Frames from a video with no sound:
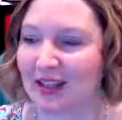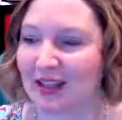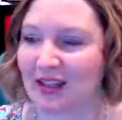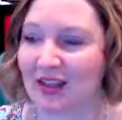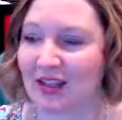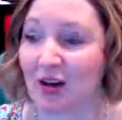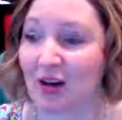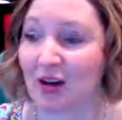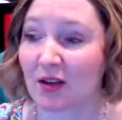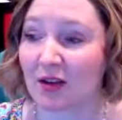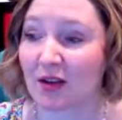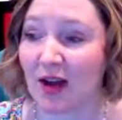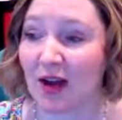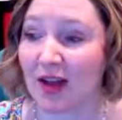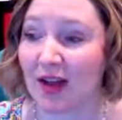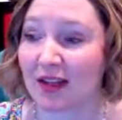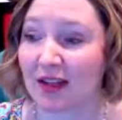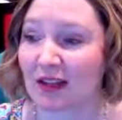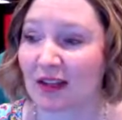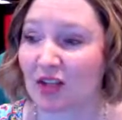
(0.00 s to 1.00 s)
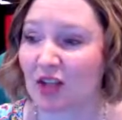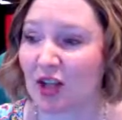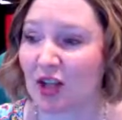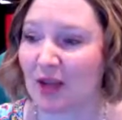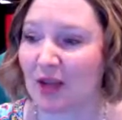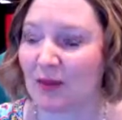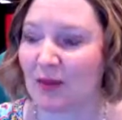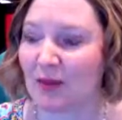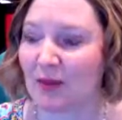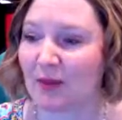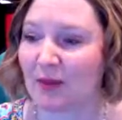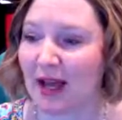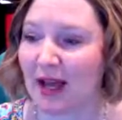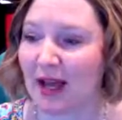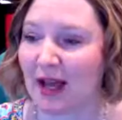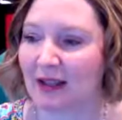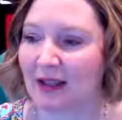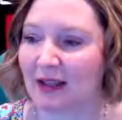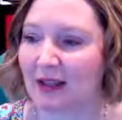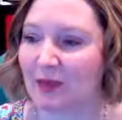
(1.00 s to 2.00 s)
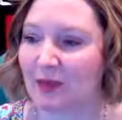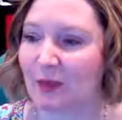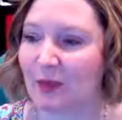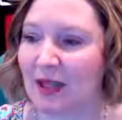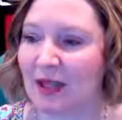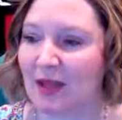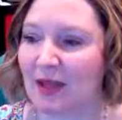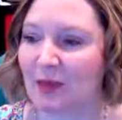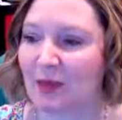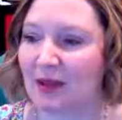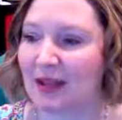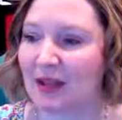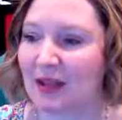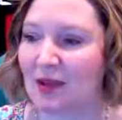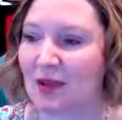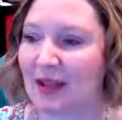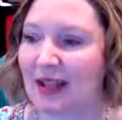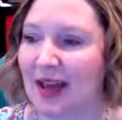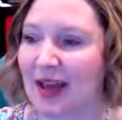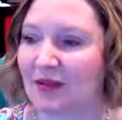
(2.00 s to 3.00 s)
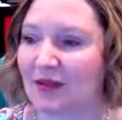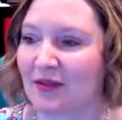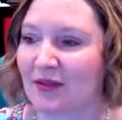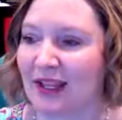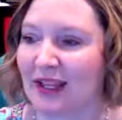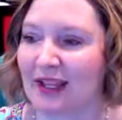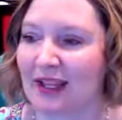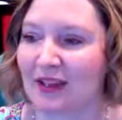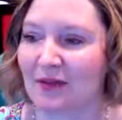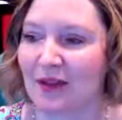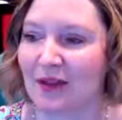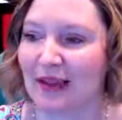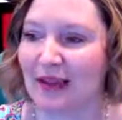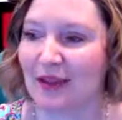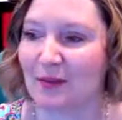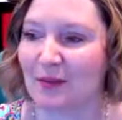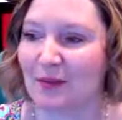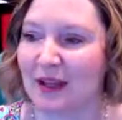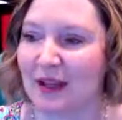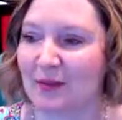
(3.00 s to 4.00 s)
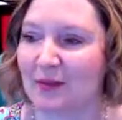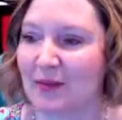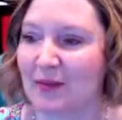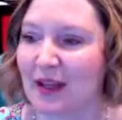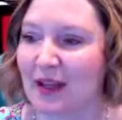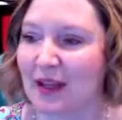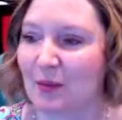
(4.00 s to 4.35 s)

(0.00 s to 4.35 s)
The dark thoughts, the shame, the malice, meet them at the door laughing and invite them in.